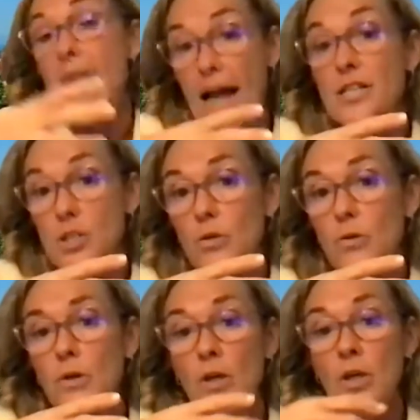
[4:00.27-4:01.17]

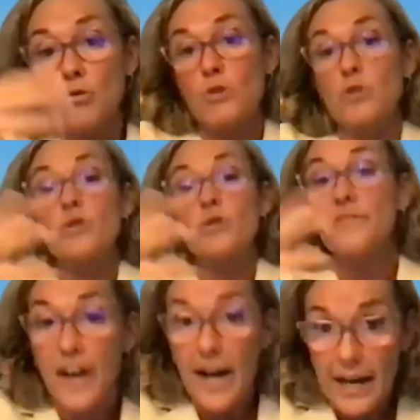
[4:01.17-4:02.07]
also to
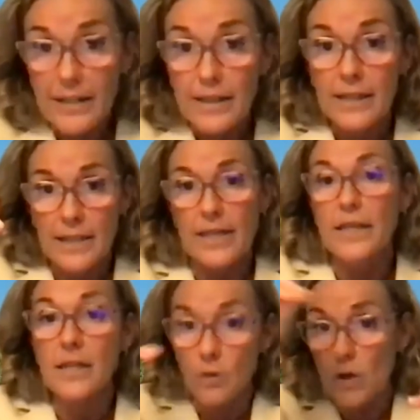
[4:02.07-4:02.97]
stratify,
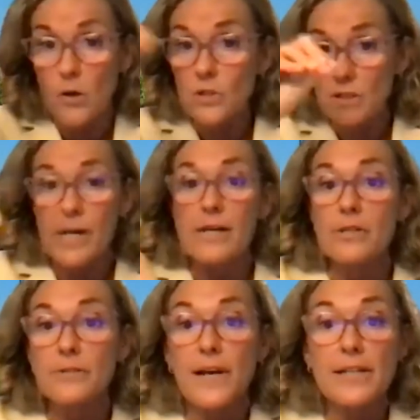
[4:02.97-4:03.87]
taking into account several
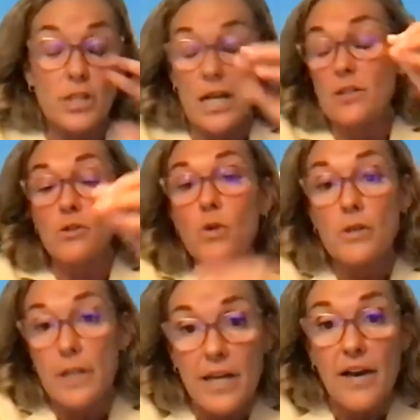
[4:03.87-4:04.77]
risk factors, as you
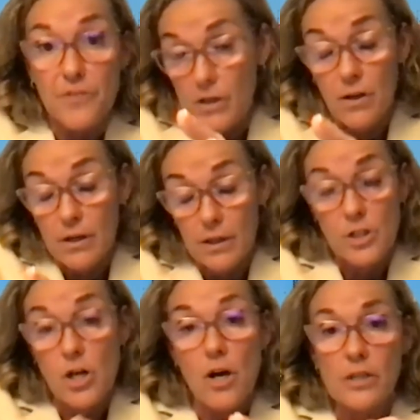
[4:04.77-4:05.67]
already have
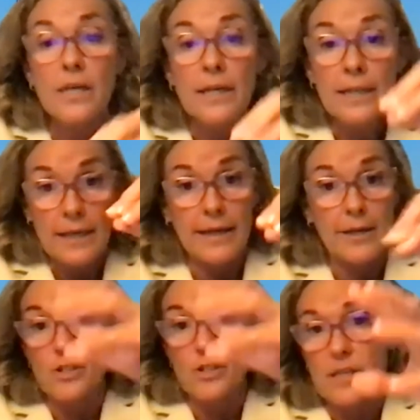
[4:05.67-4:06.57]
done,
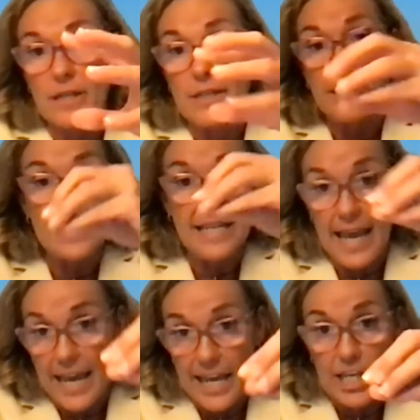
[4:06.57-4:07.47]
considering the
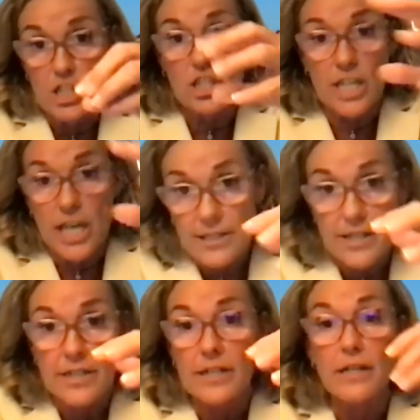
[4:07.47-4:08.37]
age,
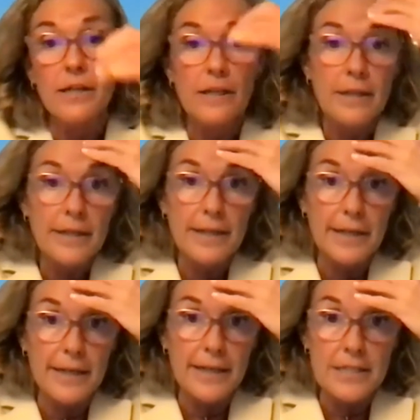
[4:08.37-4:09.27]
gender,
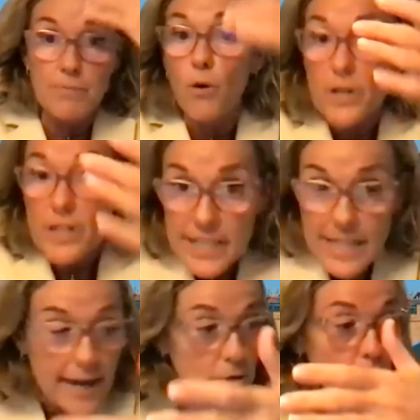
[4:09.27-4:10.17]
smoking
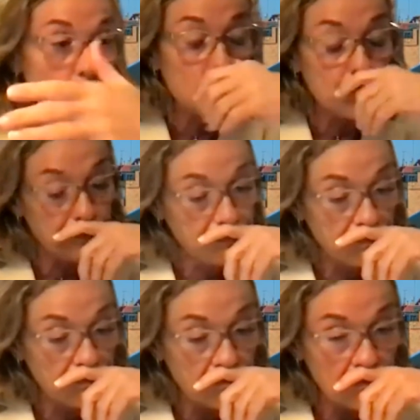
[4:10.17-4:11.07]
status,
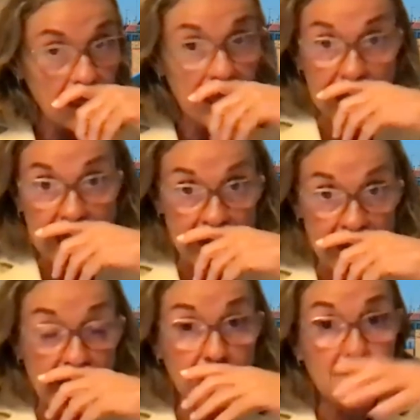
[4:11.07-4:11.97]
etc.